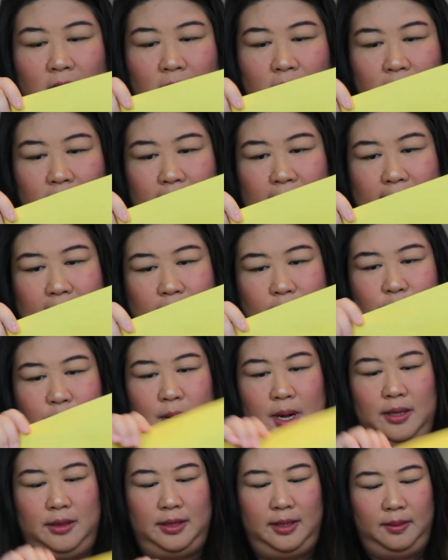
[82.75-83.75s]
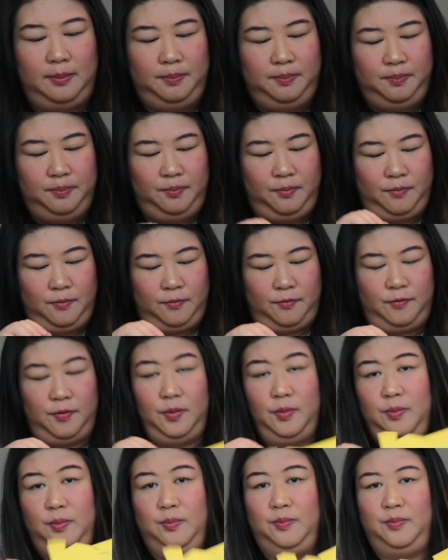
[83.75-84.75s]
I bought them for,
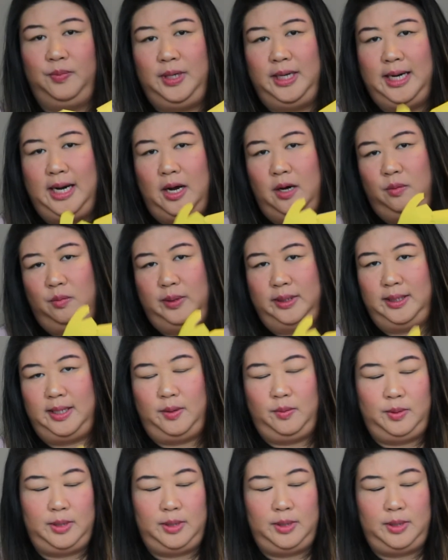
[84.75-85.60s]
when they